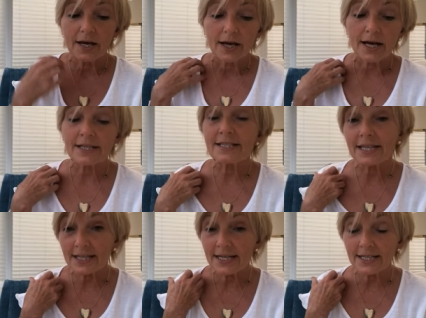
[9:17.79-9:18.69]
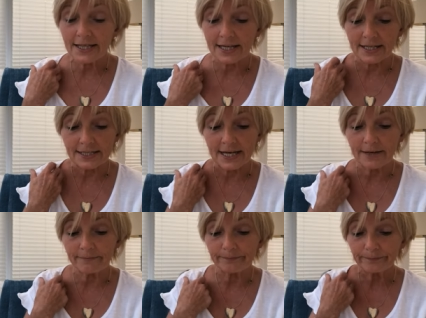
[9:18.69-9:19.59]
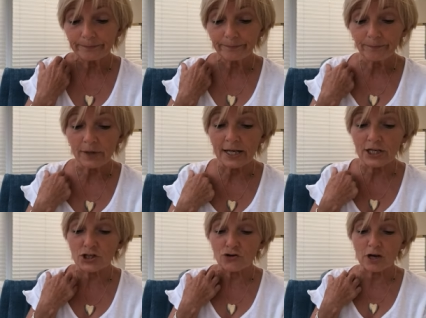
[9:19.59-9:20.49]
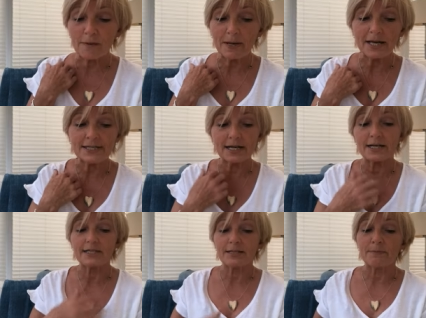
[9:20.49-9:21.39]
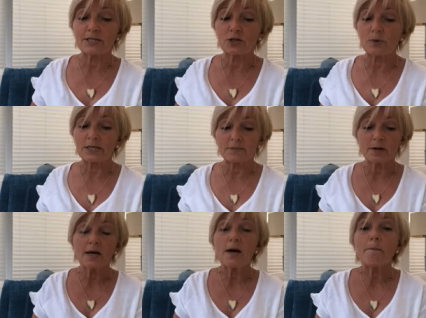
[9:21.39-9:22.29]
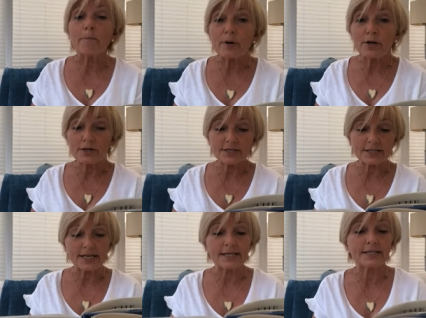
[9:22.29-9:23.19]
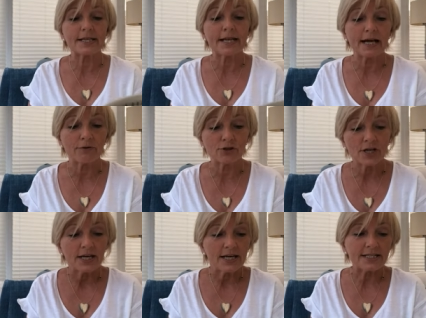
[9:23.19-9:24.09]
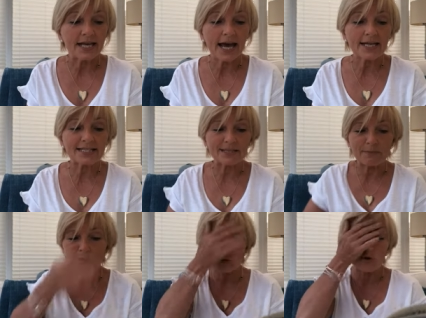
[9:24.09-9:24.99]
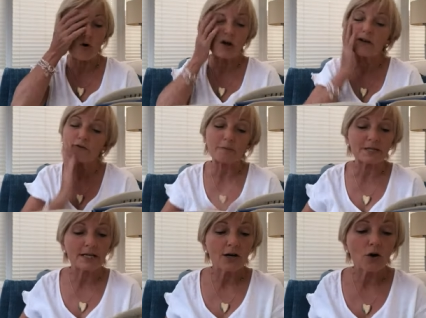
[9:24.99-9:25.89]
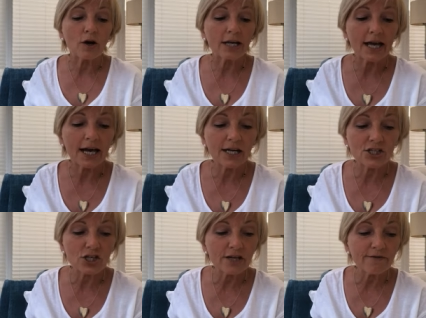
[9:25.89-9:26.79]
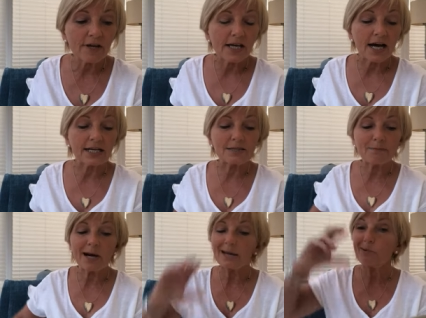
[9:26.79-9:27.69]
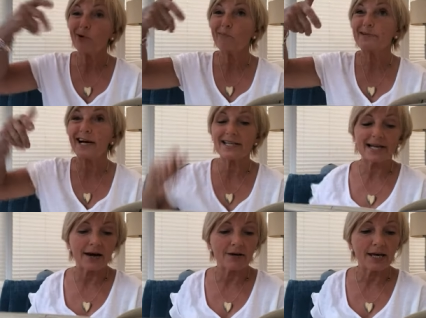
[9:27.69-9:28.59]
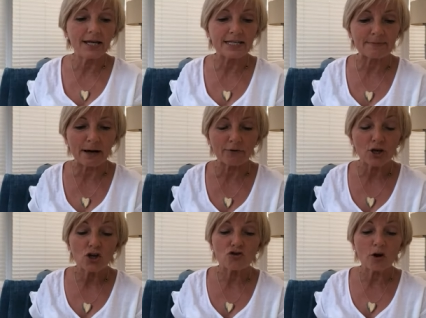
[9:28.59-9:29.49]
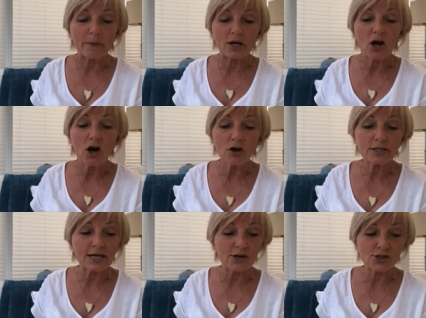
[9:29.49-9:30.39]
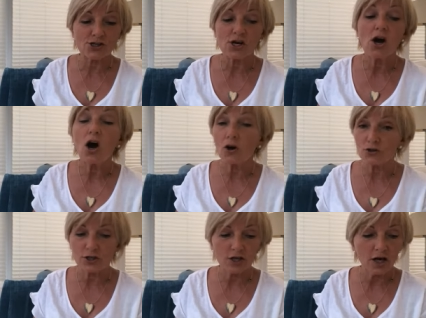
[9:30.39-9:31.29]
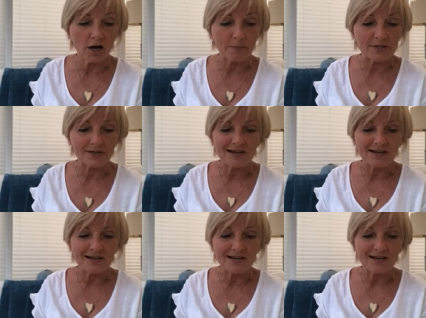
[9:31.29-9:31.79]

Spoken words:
And see, they did that day. An extremely excited Mr. Winsborrow burst into the lounge, his head smeared with oil from his oily handkerchief and his pipe upside down in his mouth, dropping hot ash onto the carpet.